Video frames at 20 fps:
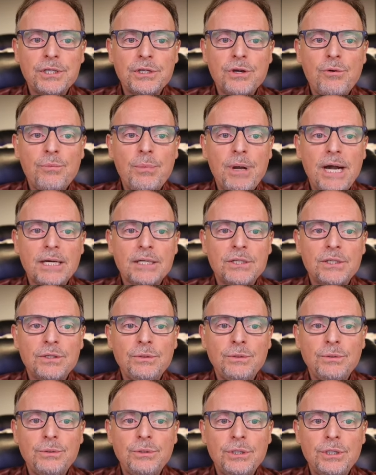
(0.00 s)
go back
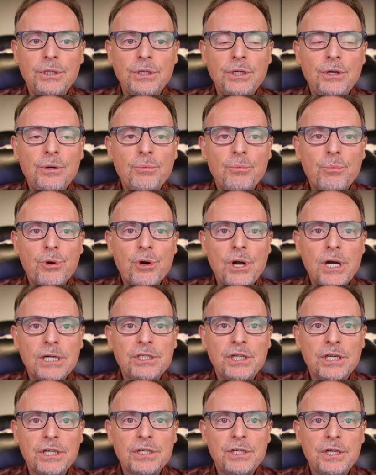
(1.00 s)
to
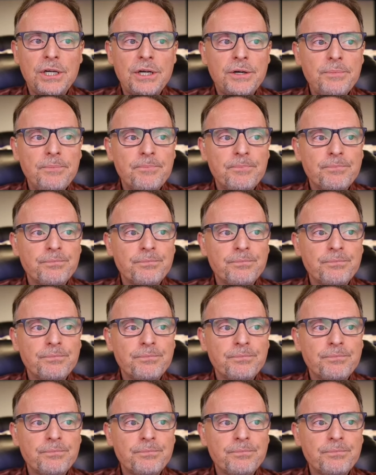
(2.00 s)
projects here.